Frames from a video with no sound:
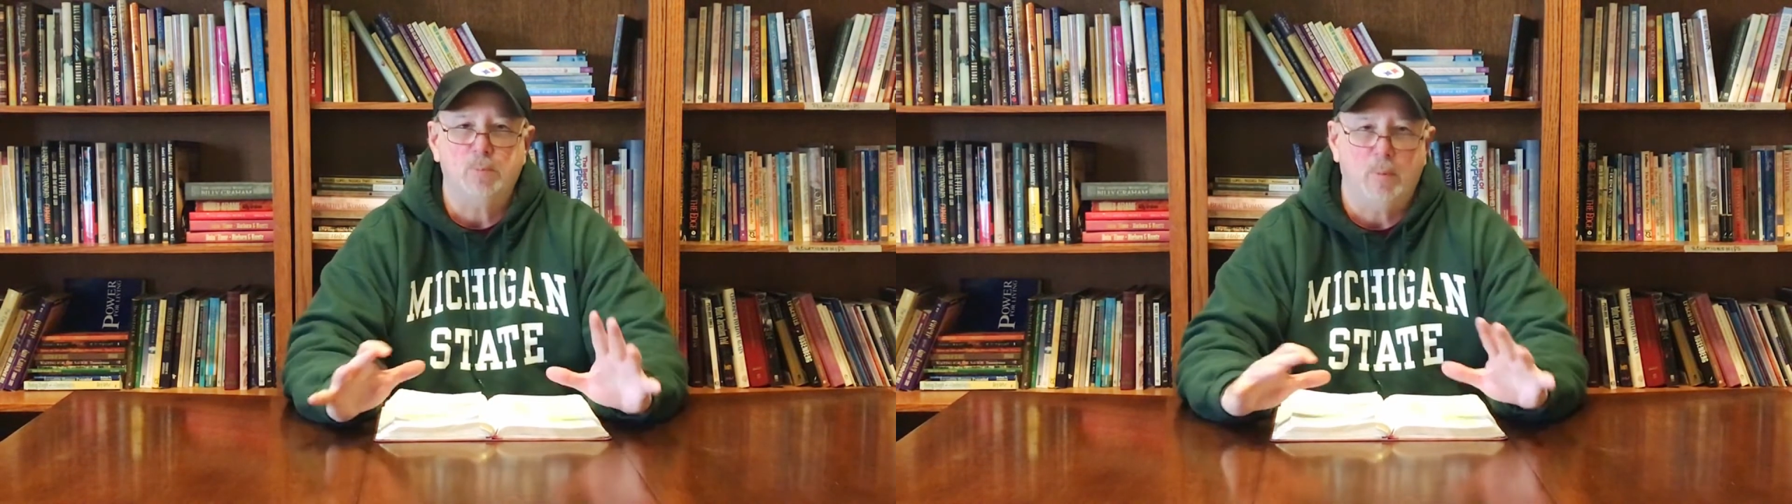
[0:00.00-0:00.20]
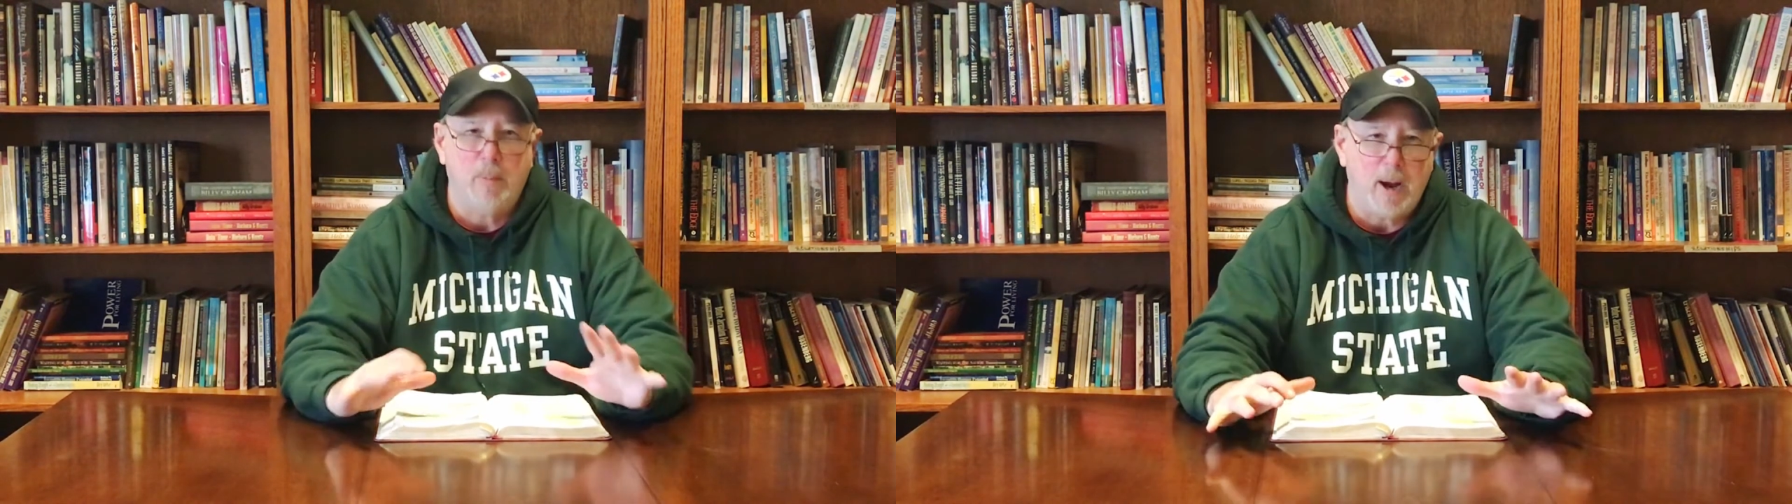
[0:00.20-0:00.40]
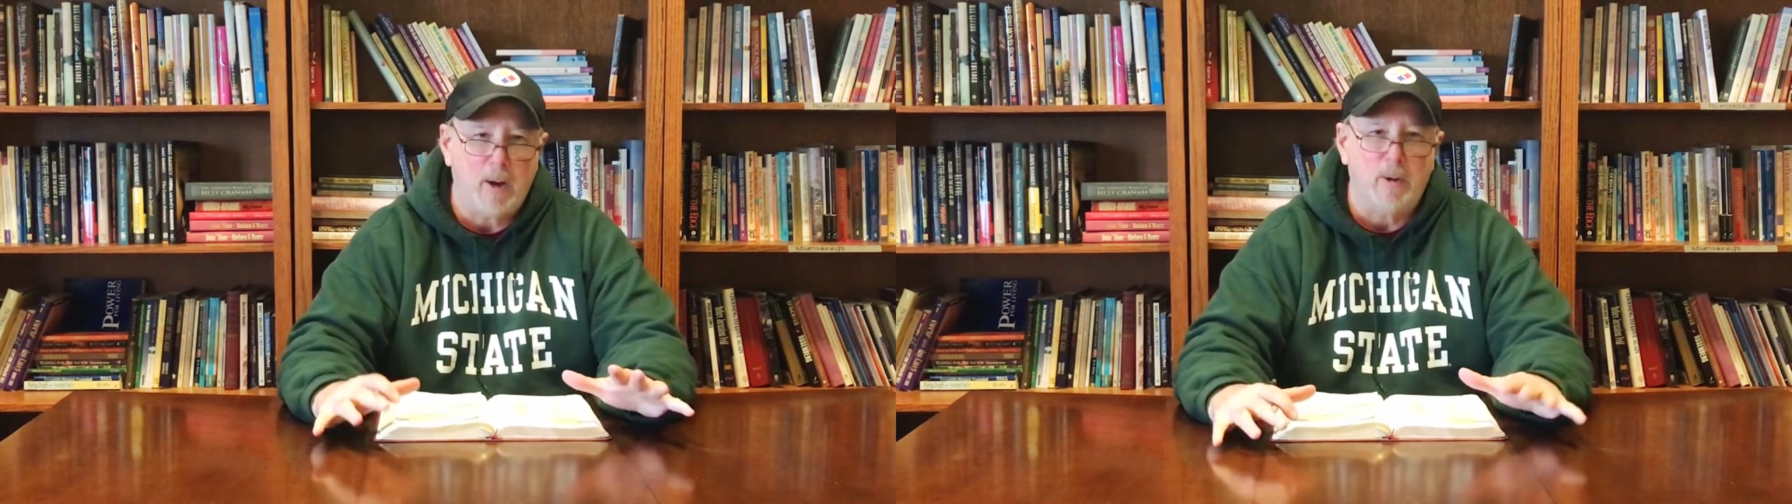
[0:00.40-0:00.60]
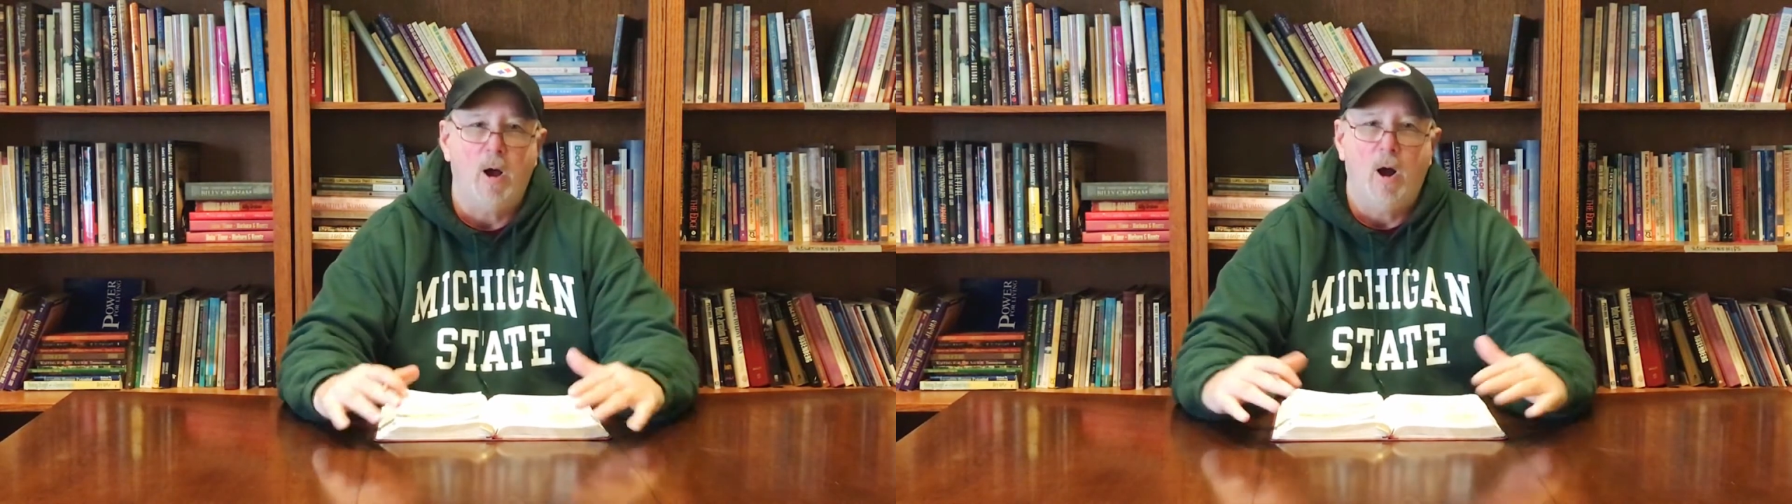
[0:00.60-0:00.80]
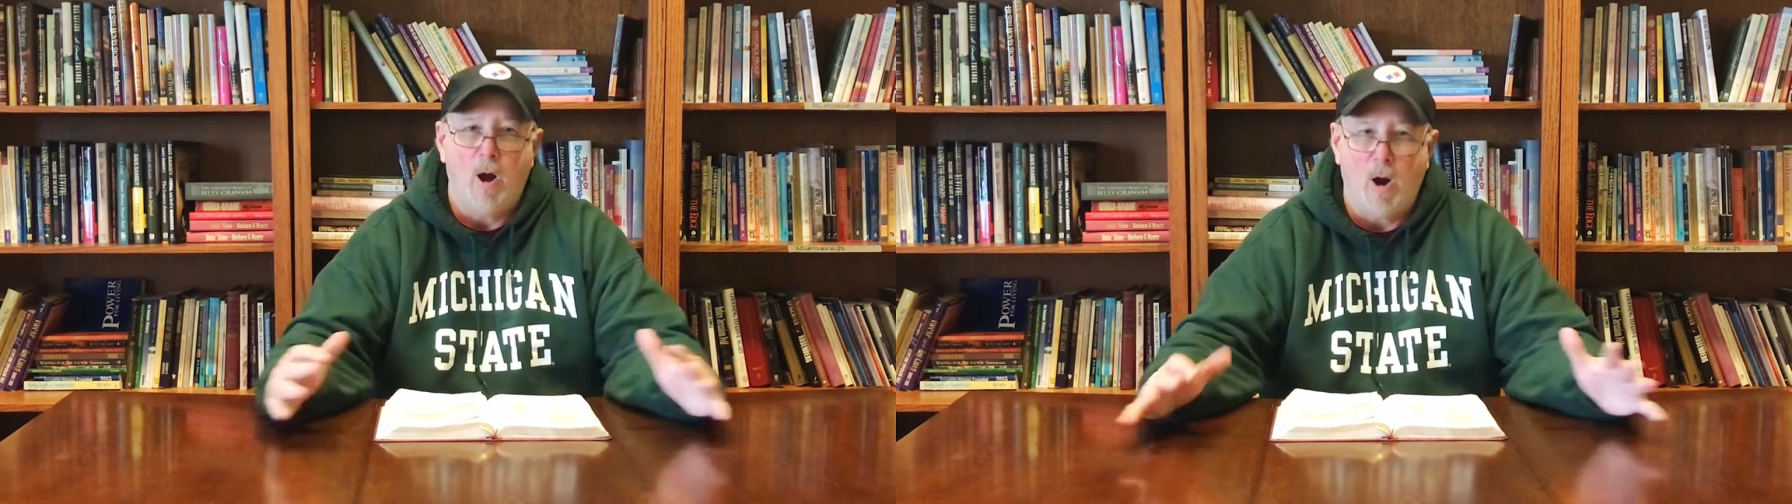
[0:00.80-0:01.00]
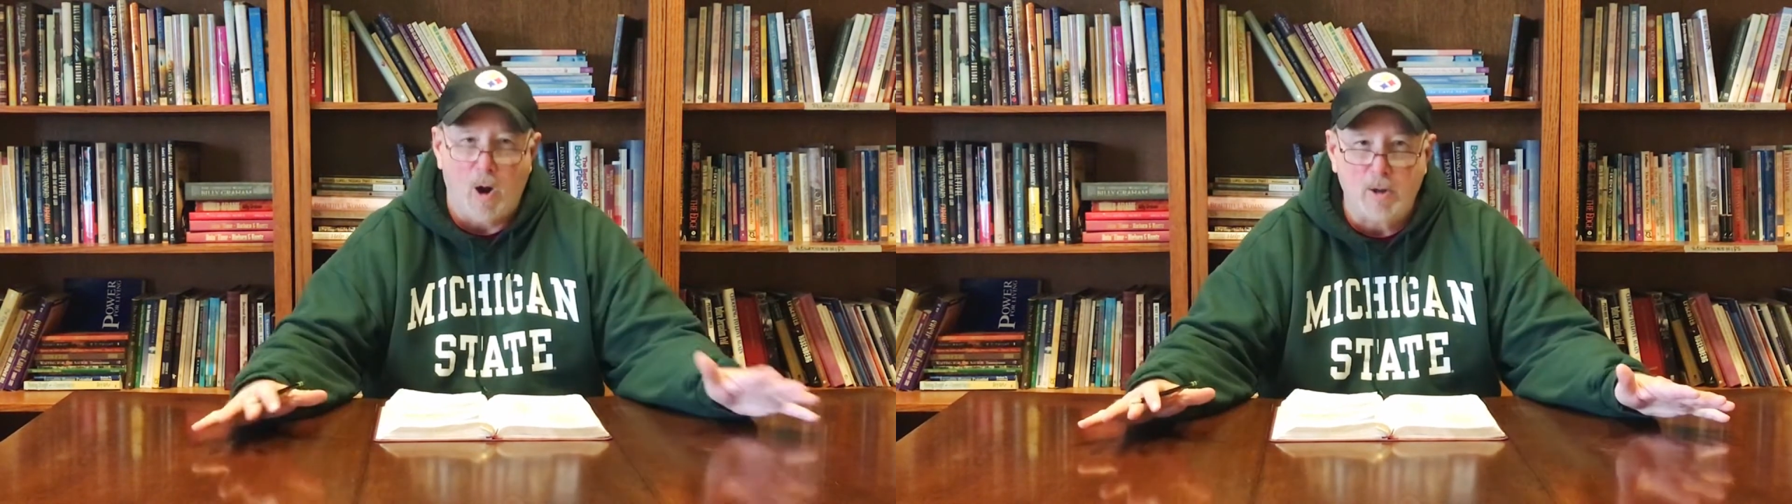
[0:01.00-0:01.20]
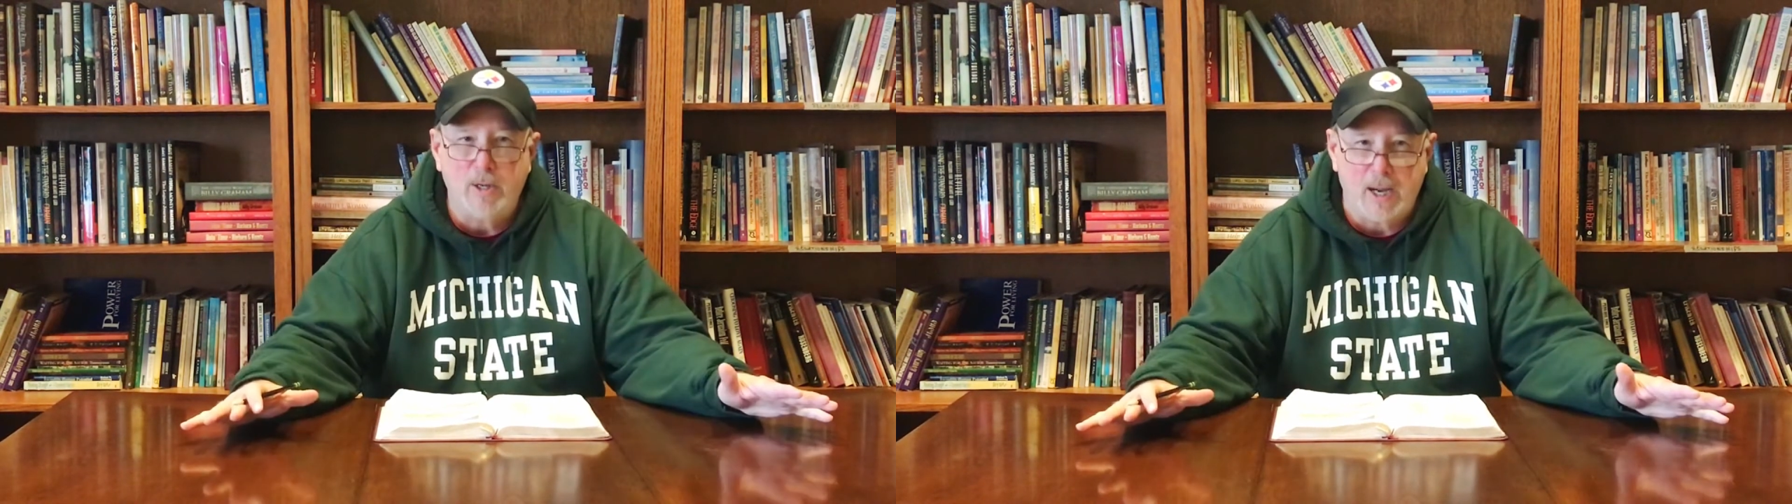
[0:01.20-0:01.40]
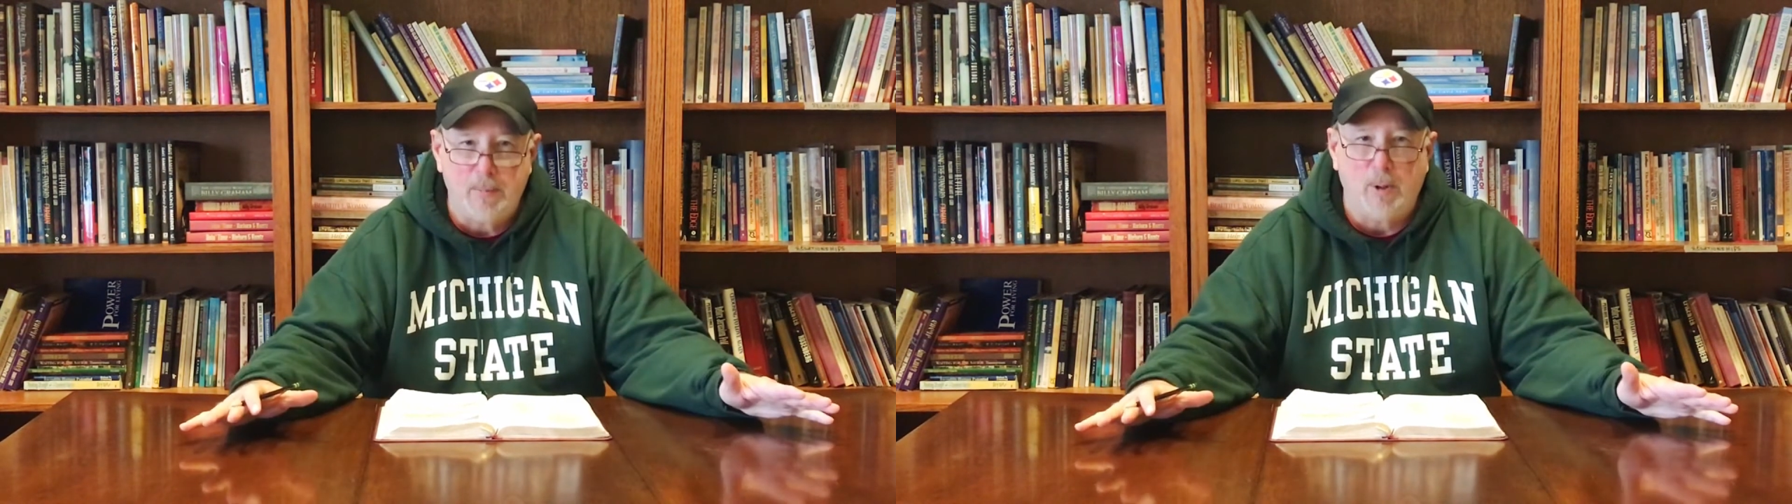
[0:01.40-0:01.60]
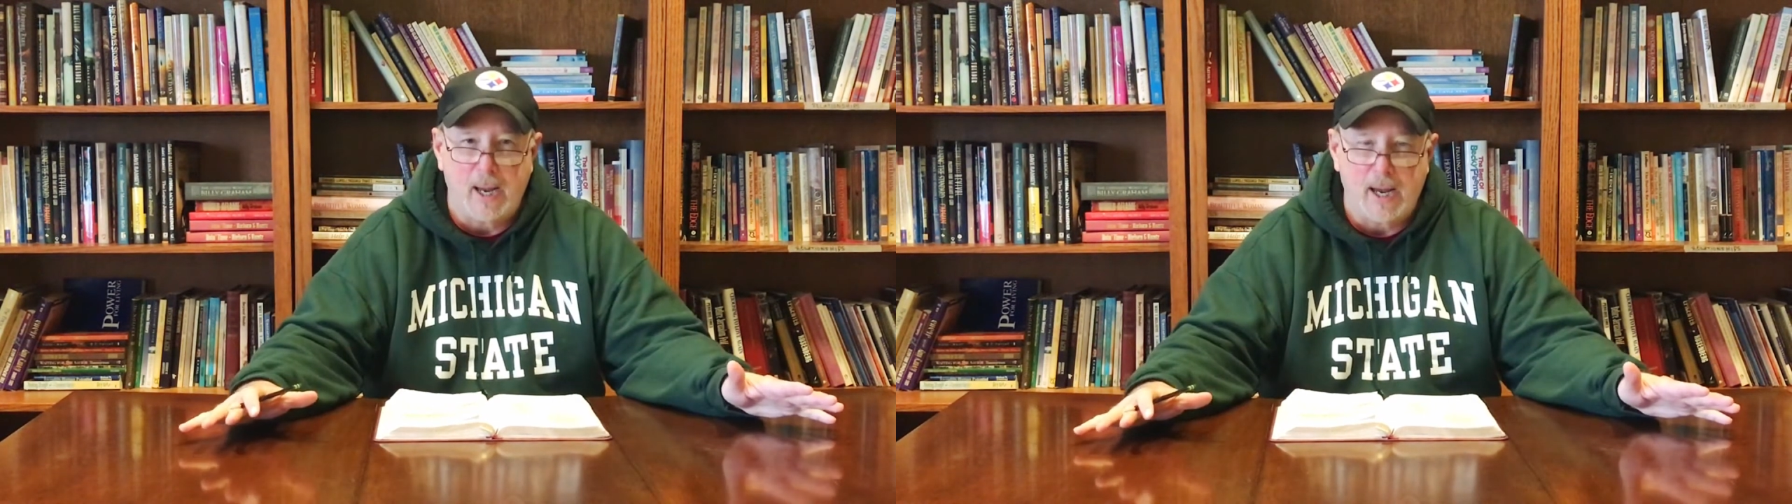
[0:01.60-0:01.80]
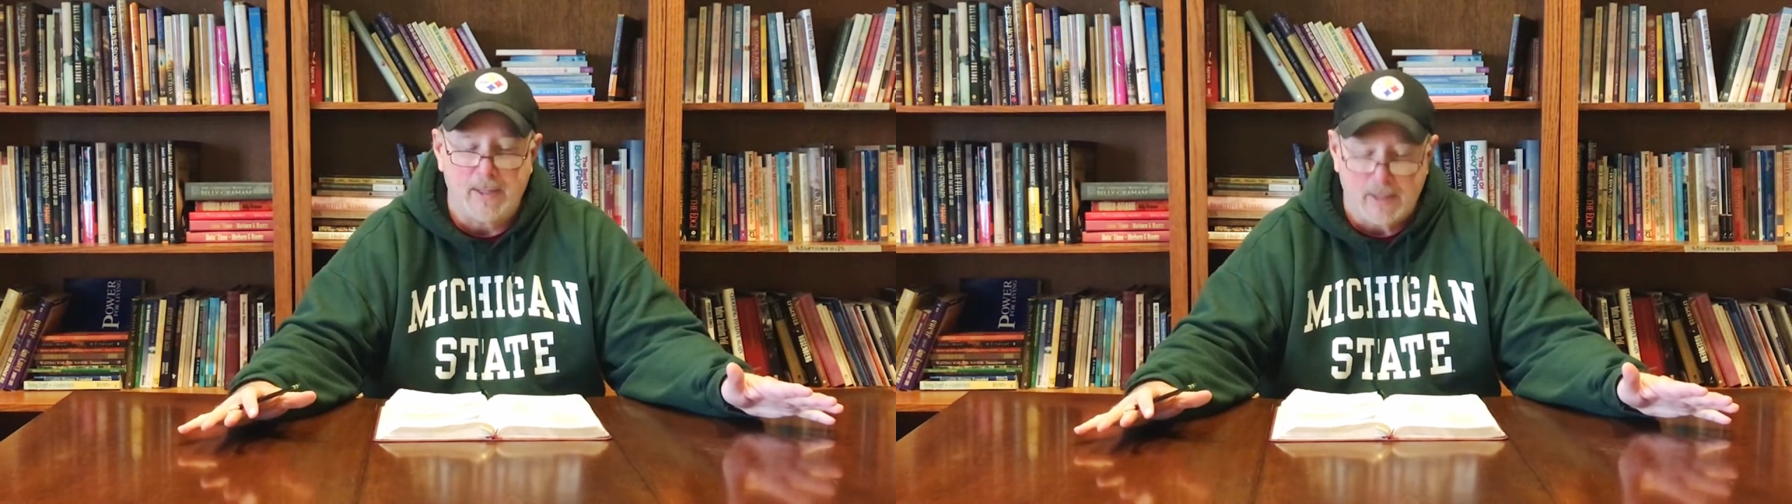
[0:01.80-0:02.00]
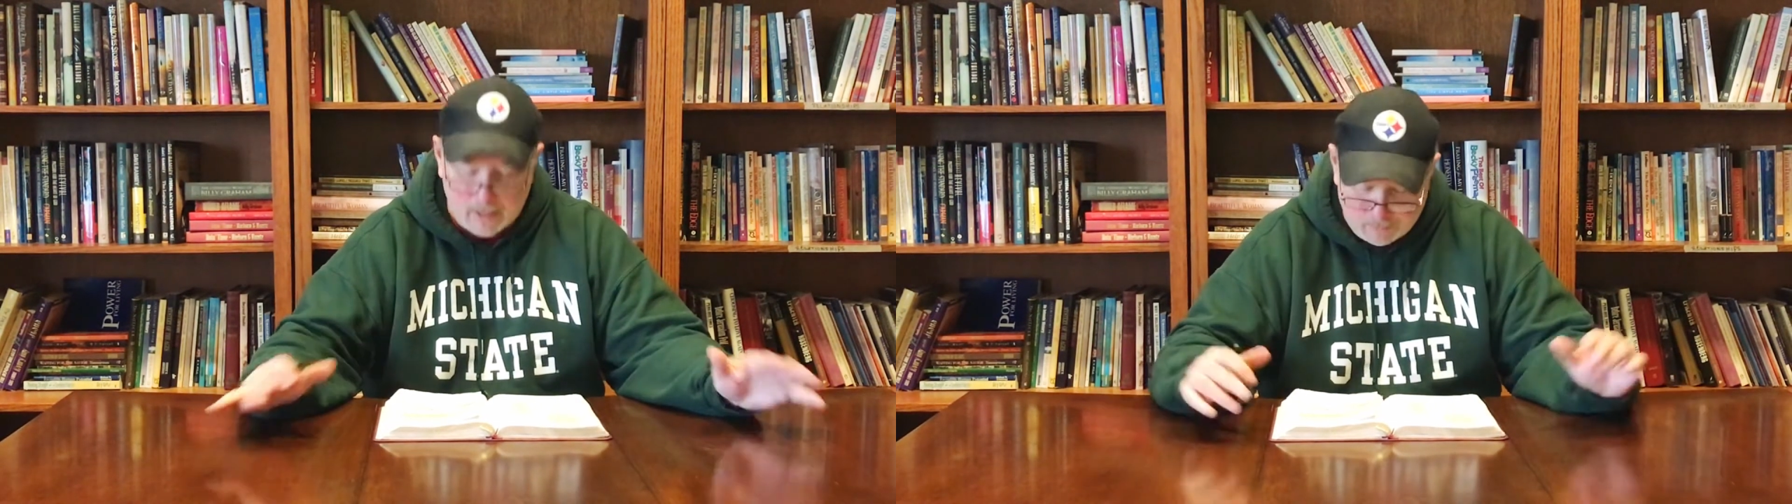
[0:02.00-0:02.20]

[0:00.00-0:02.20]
prepared our tableland,